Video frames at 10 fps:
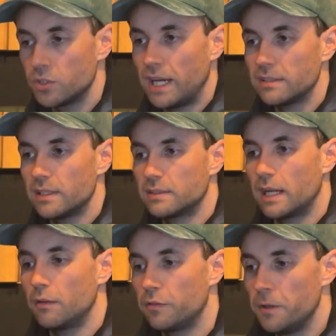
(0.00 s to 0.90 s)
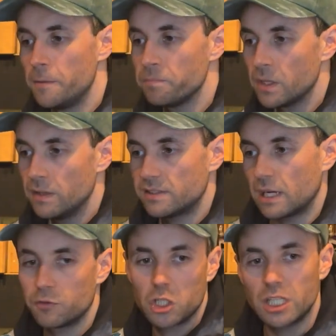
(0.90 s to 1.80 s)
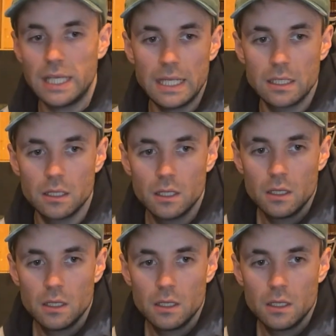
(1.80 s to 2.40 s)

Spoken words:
so it has like this kind of clean,